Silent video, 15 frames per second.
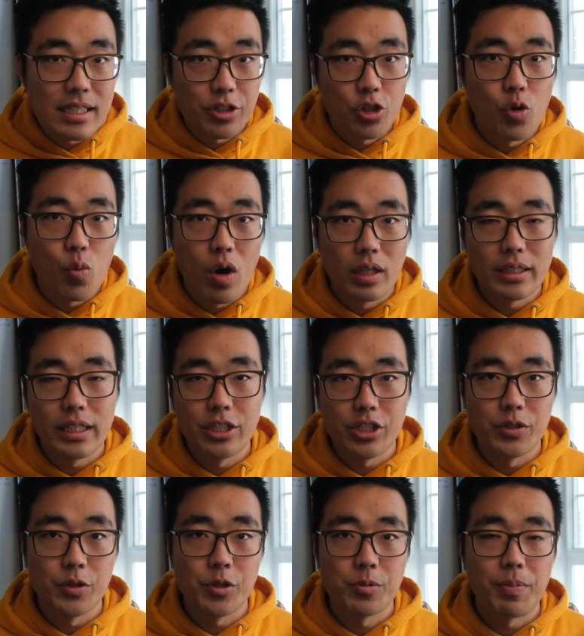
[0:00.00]
thing you want is
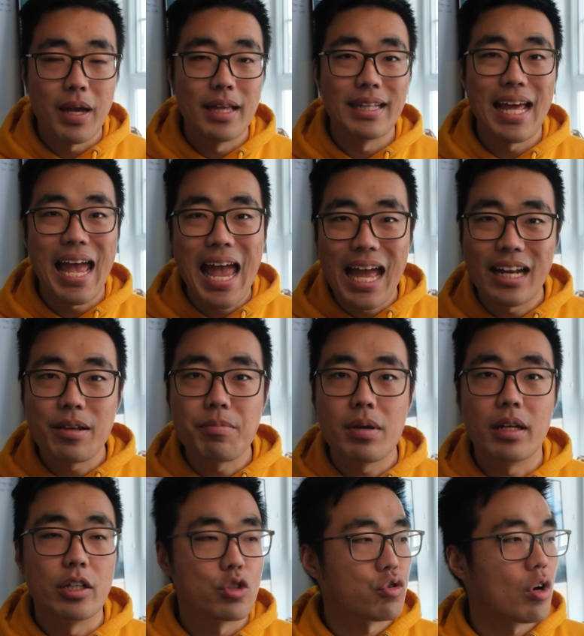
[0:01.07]
to spend any
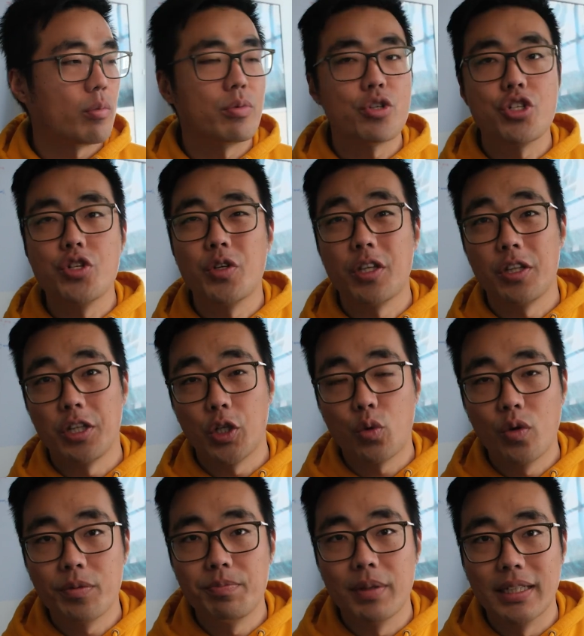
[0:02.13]
minute troubleshooting the
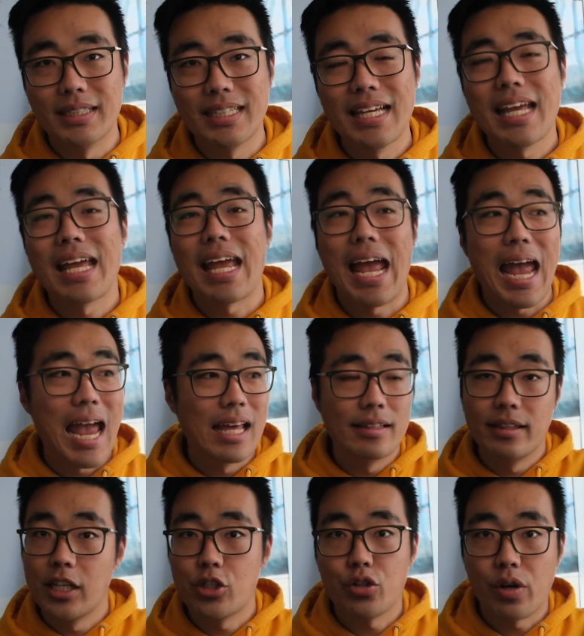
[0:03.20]
equipment
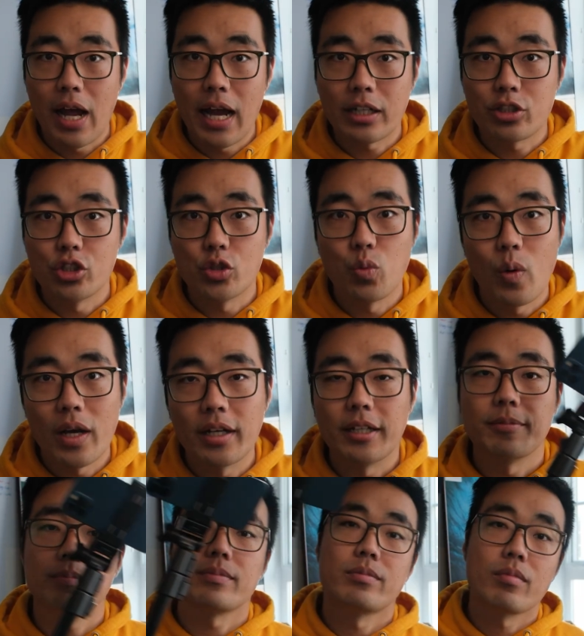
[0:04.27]
and let your actors
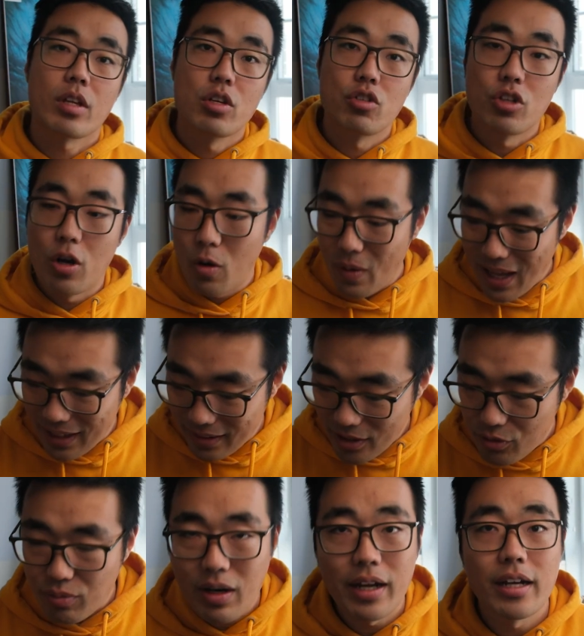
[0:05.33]
waiting. So at
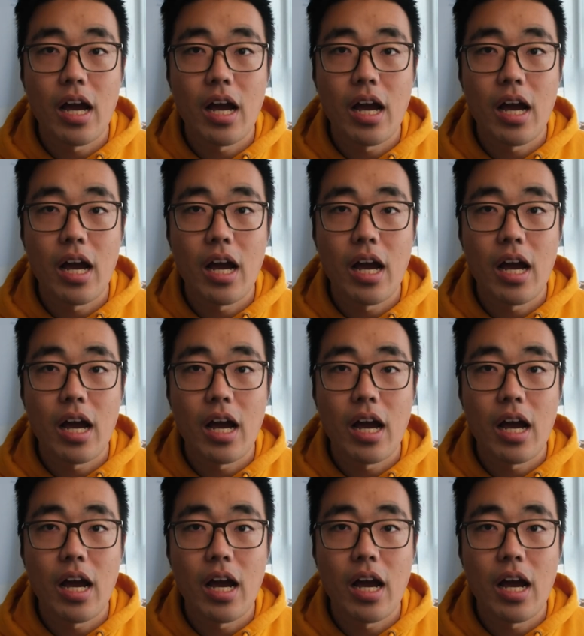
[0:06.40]
least right